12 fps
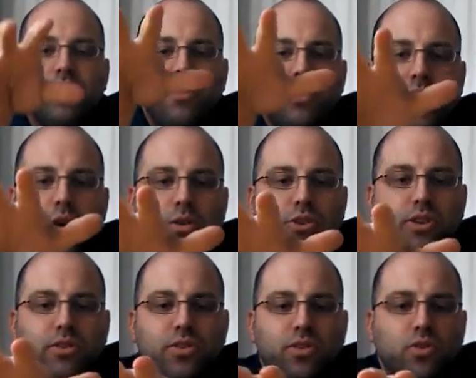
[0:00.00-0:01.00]
The other thing I want
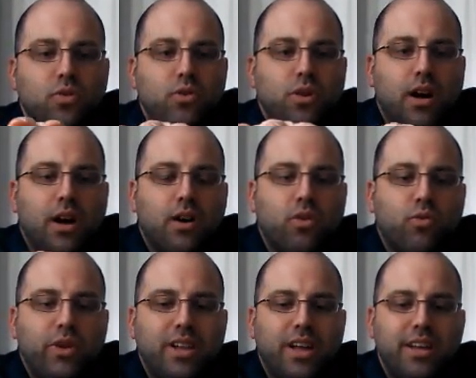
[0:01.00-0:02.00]
you to uh,
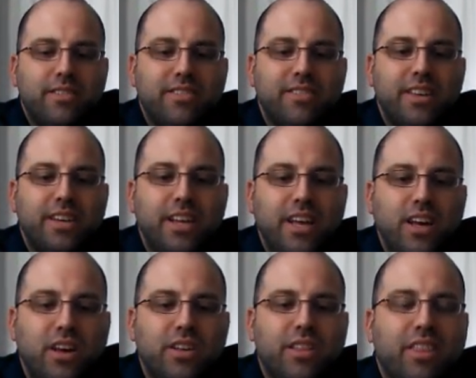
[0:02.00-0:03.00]
realize is that
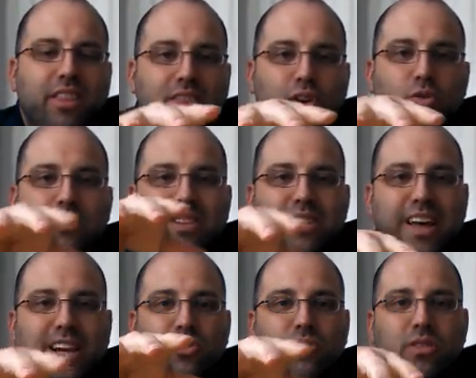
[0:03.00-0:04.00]
those
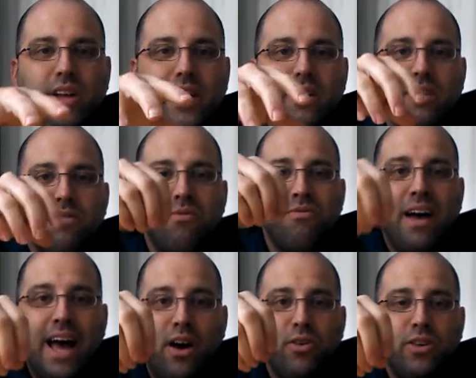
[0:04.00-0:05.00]
electrolyte
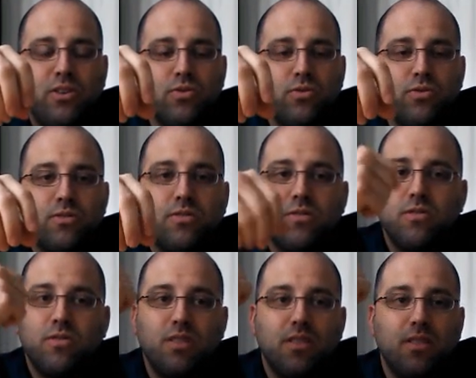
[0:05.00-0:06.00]
values,
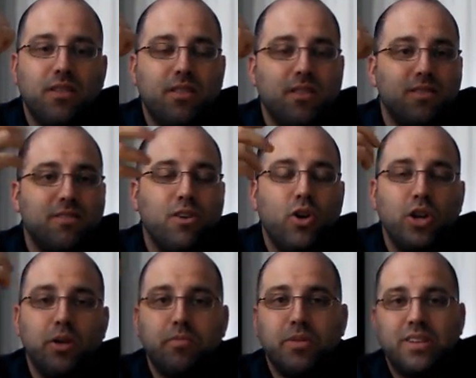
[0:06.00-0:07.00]
the
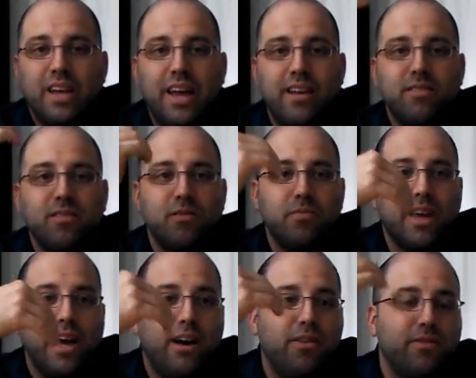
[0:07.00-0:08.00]
sodium, potassium,
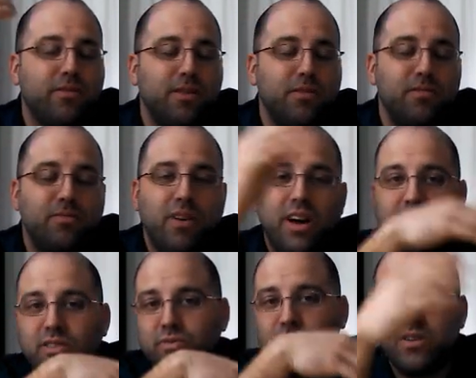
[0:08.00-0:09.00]
calcium,
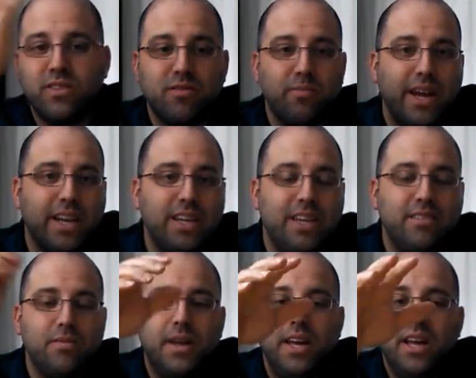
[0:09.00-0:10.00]
phosphorus,
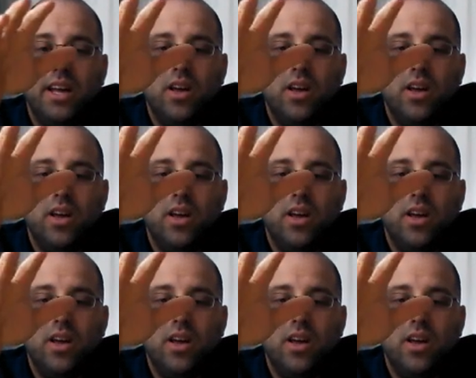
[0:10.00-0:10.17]
magnesium,